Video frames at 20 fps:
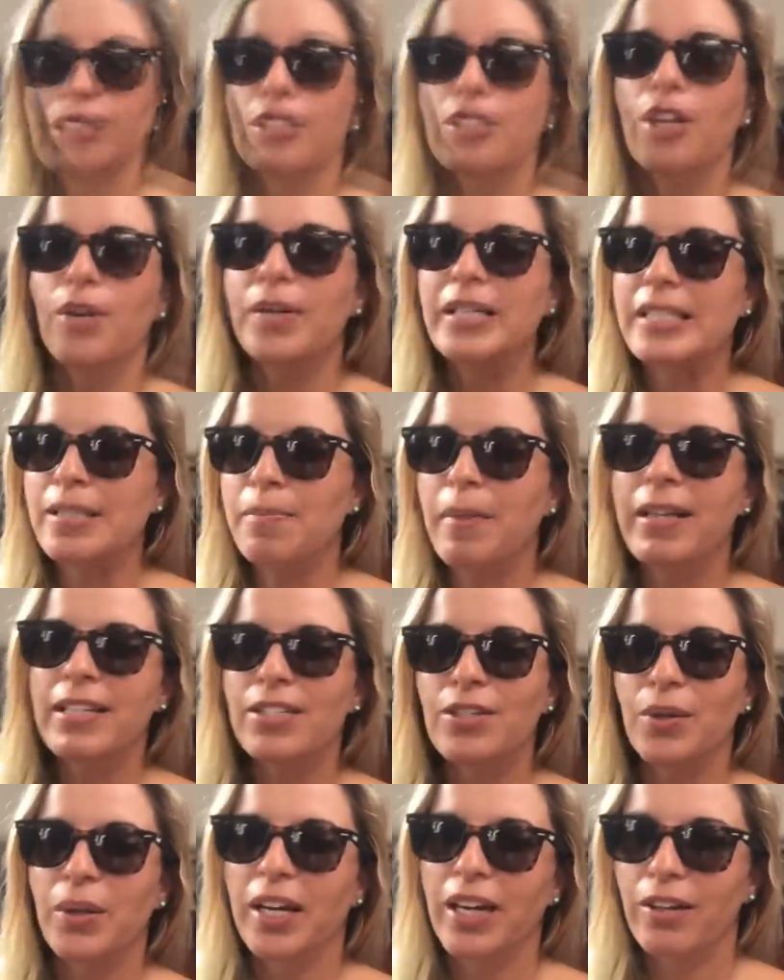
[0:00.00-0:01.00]
So it's
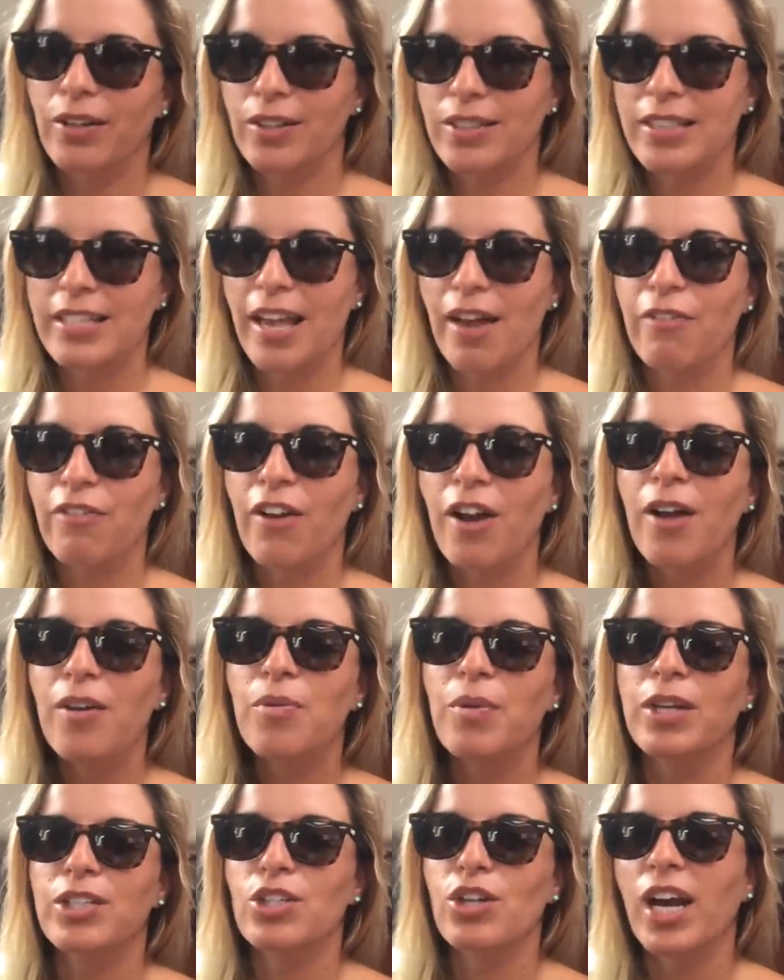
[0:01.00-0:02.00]
mental here on Zephyr.
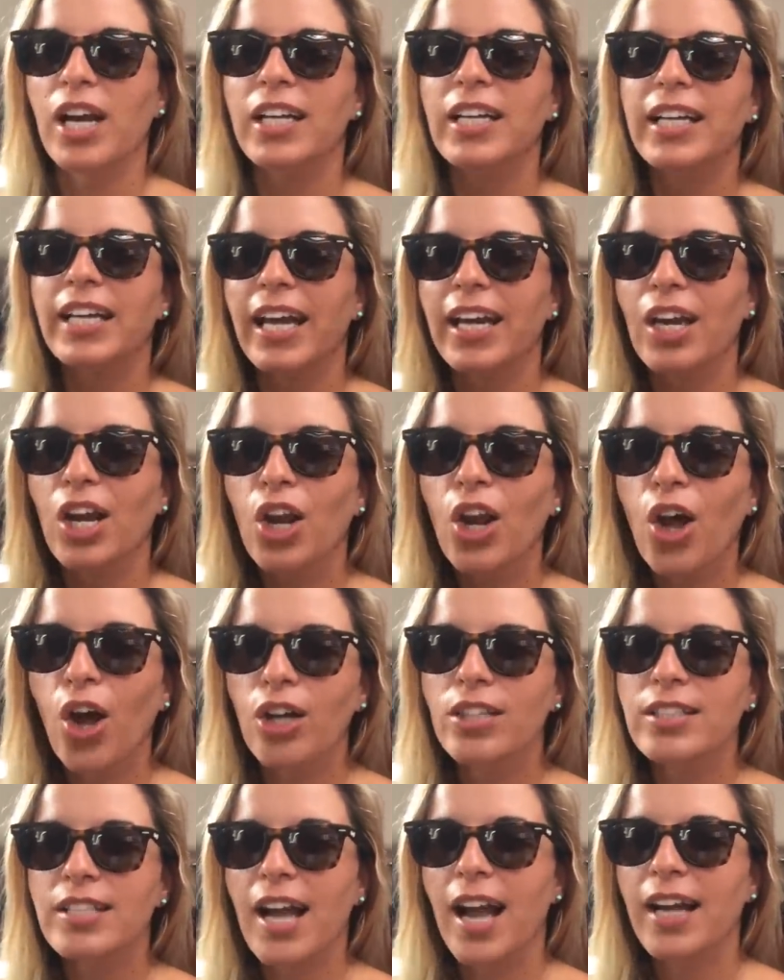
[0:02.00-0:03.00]
We're trying to get a
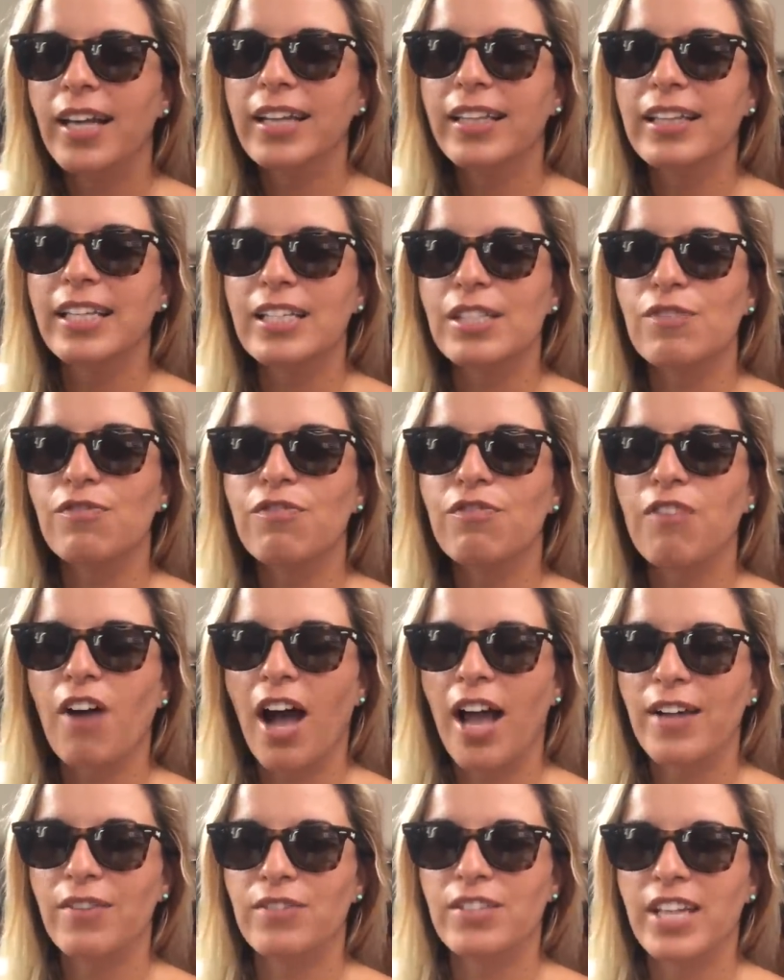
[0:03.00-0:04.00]
lot done in these
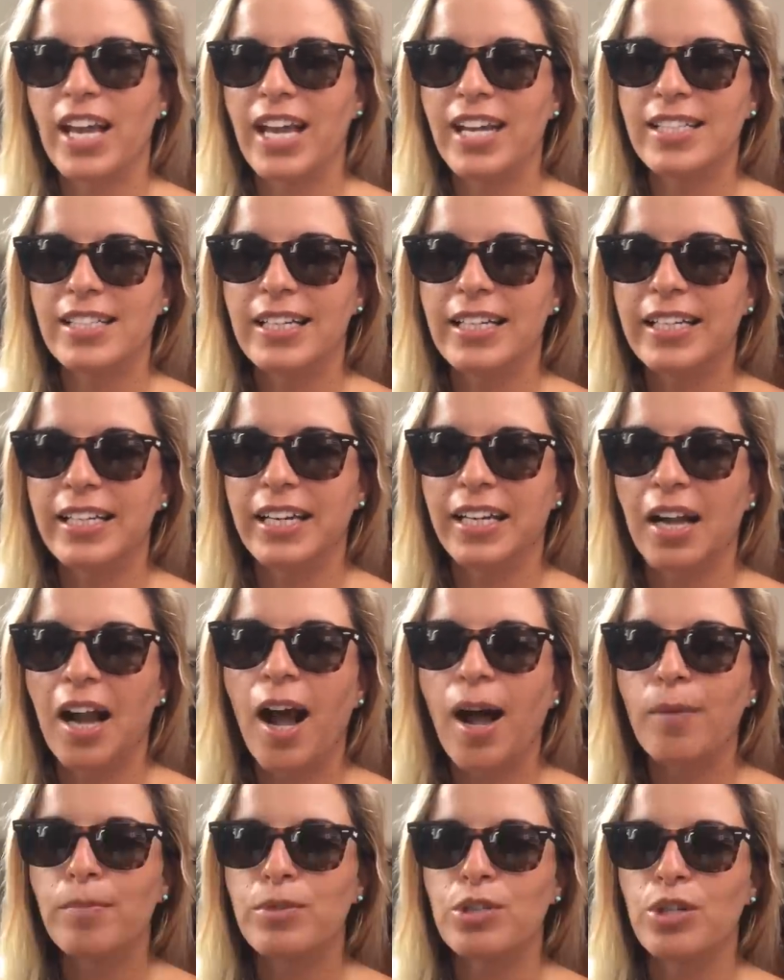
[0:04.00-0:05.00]
five days leading
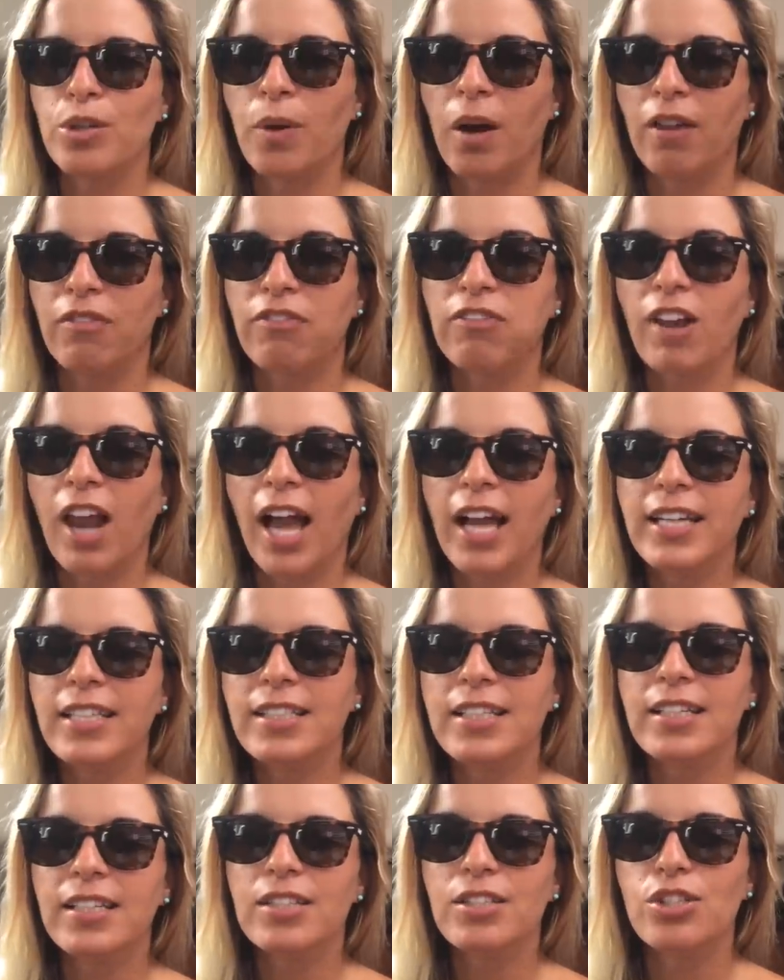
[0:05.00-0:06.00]
up to our
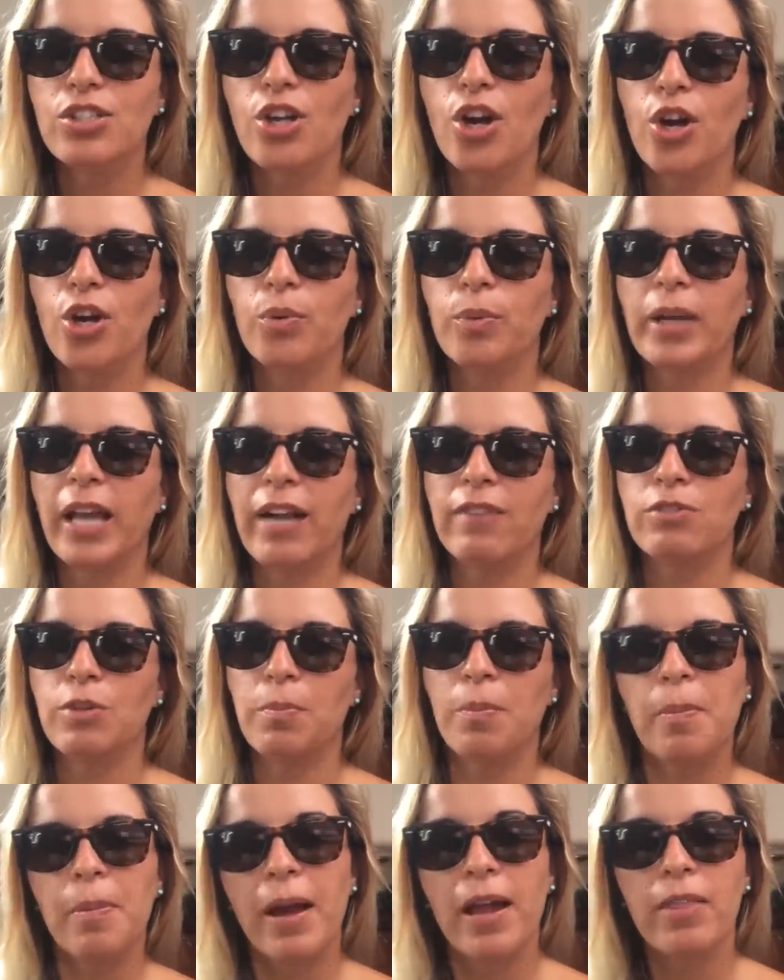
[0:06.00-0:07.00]
flight. So we have to
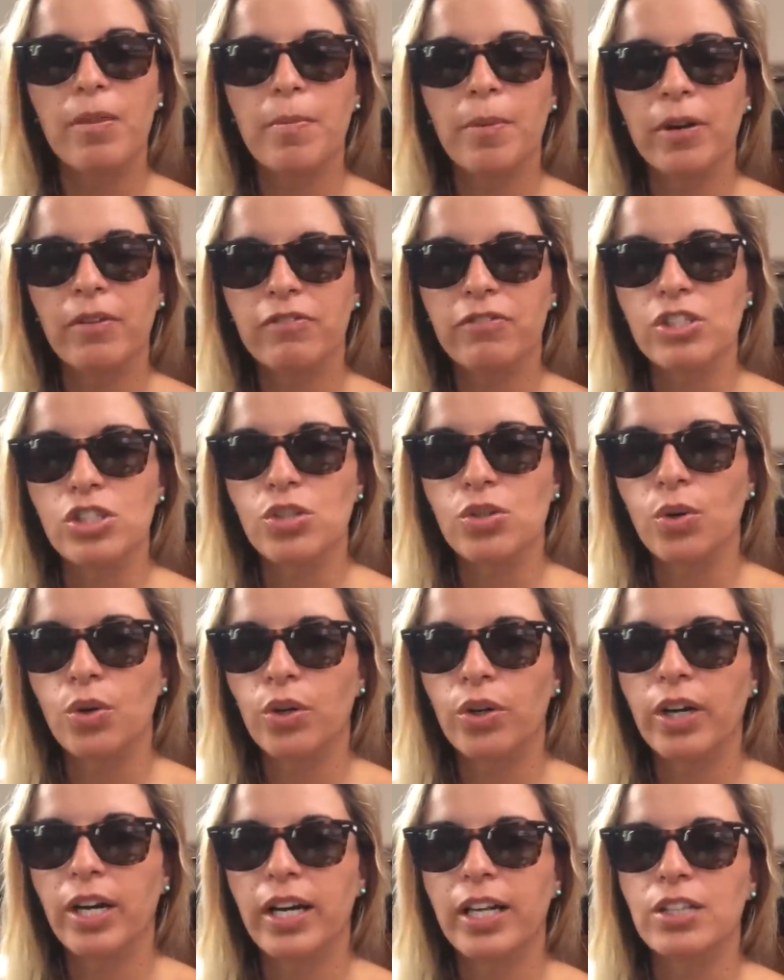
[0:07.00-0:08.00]
prepare the boat for
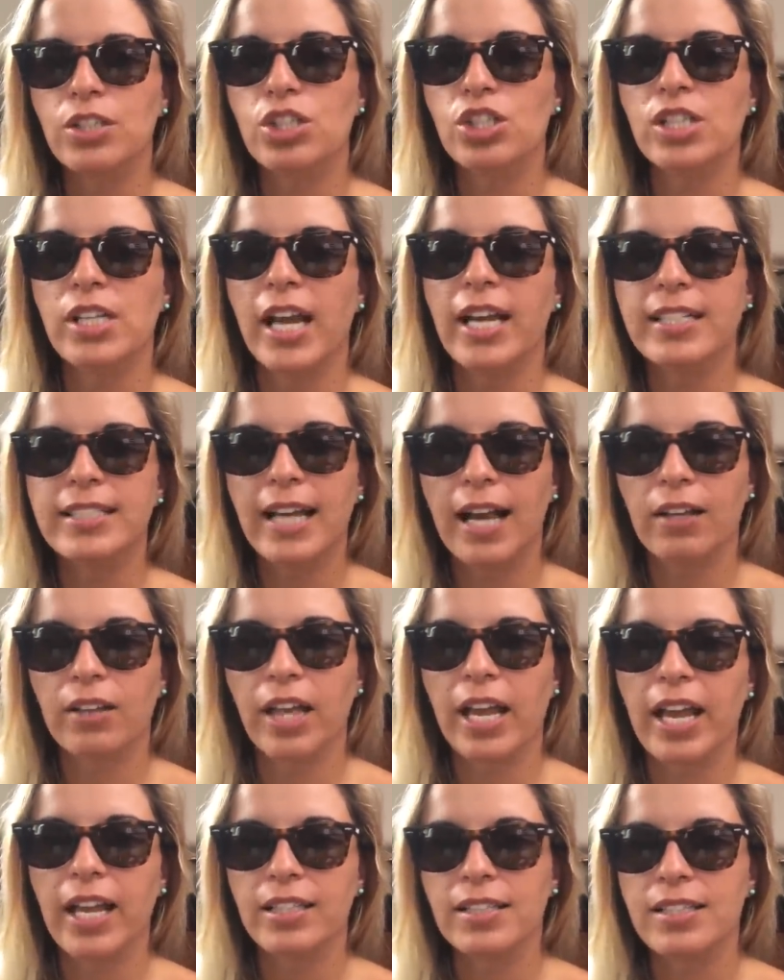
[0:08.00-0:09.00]
storage, take down the
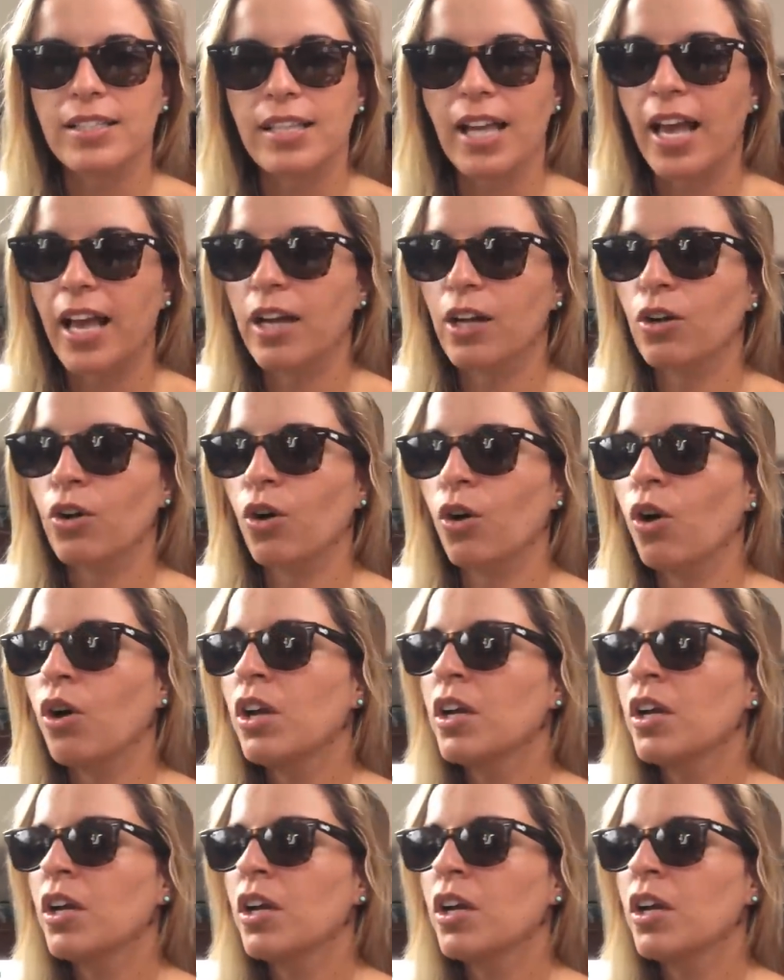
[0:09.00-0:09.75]
head sail,